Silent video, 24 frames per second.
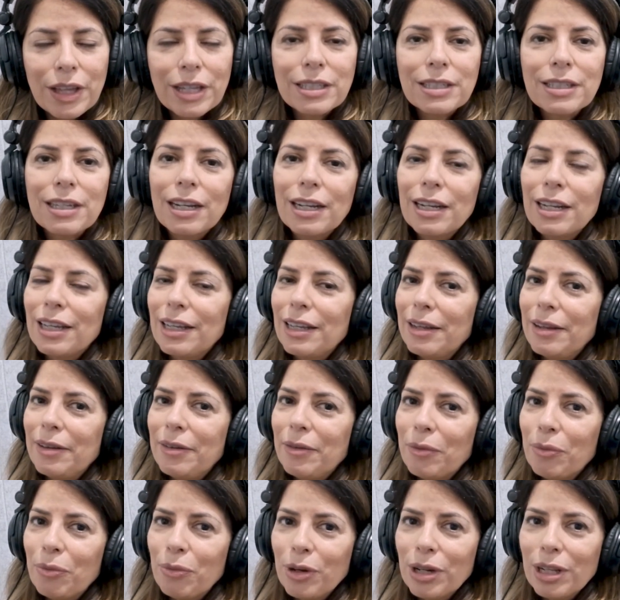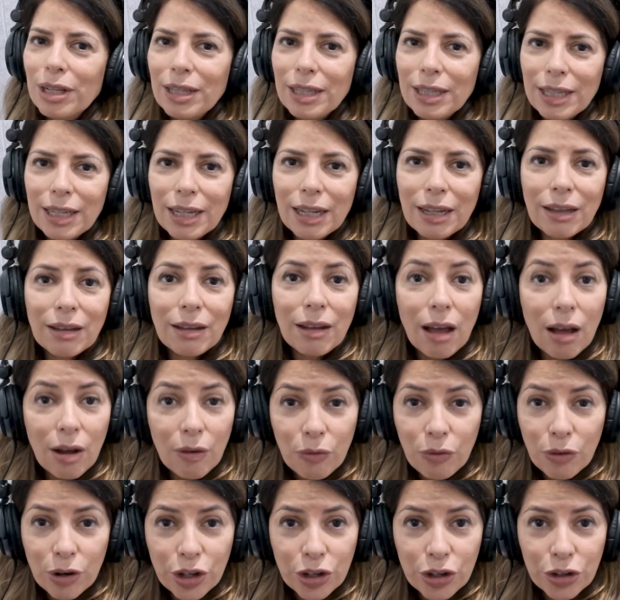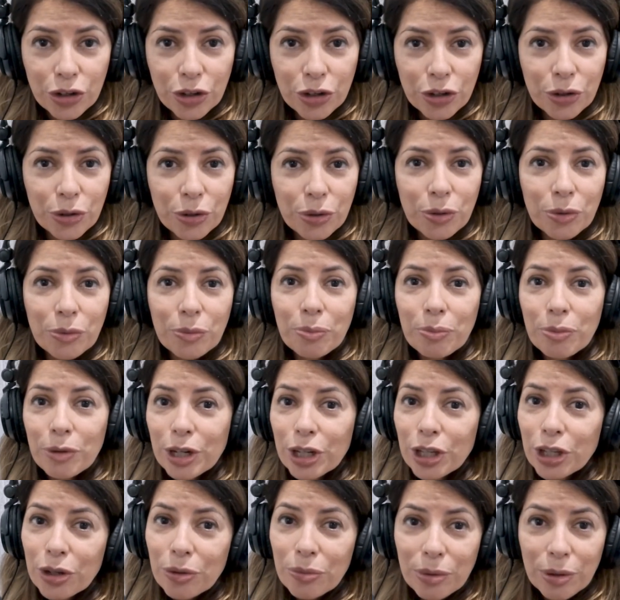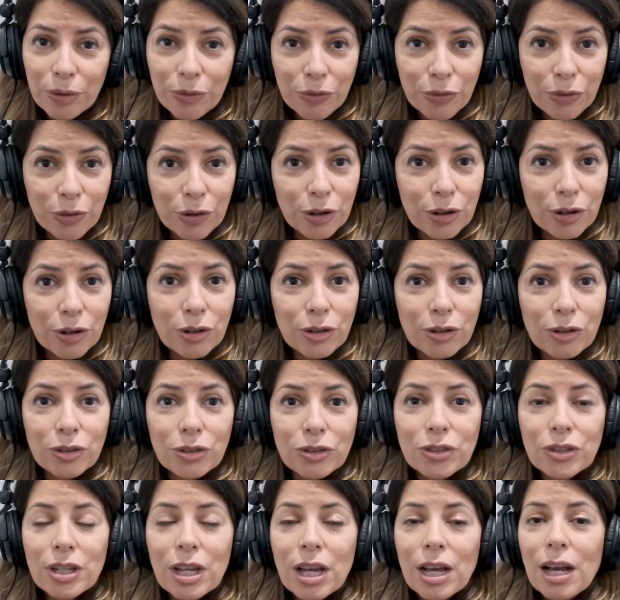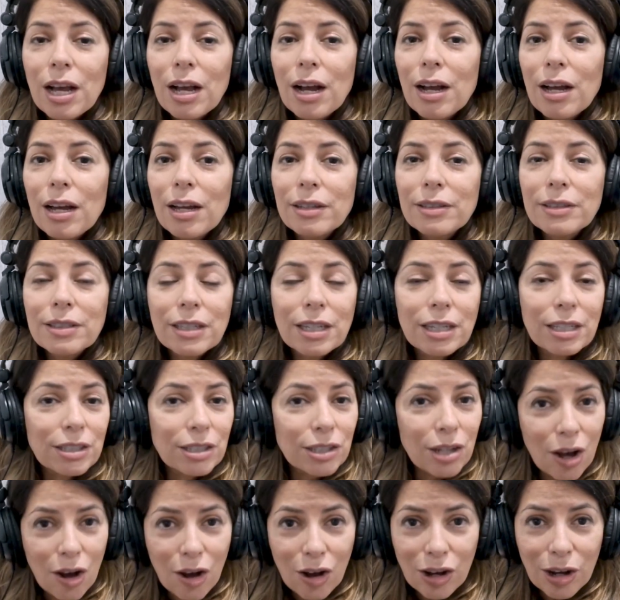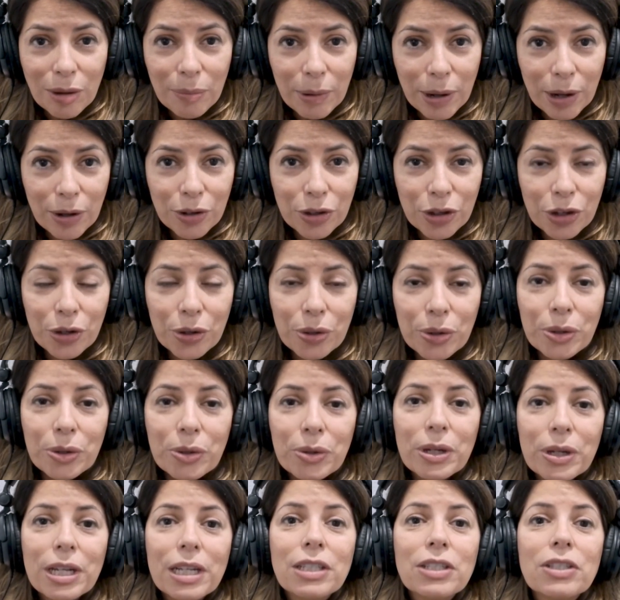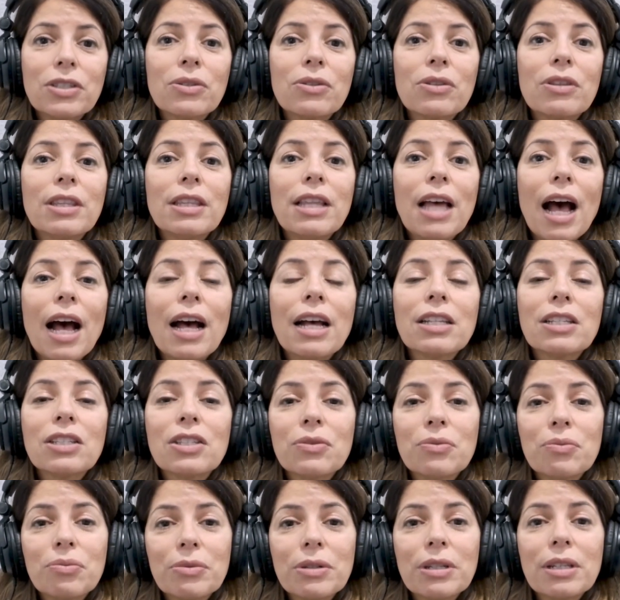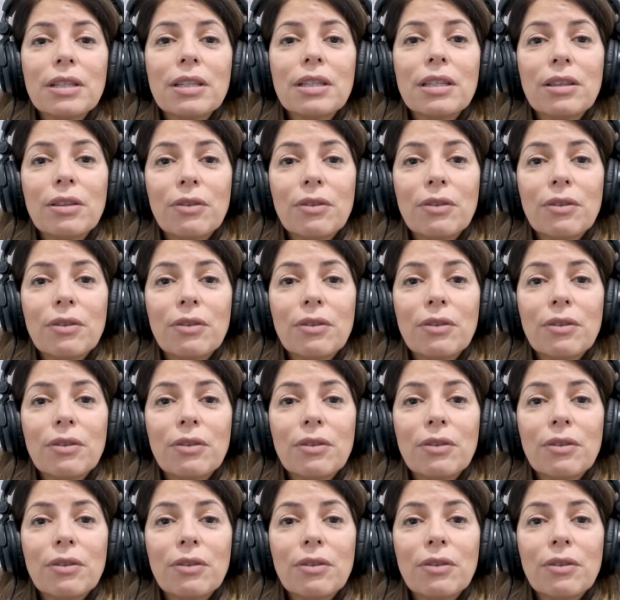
going to really love what you do, bring you referrals, is going to talk about you. And so that's really the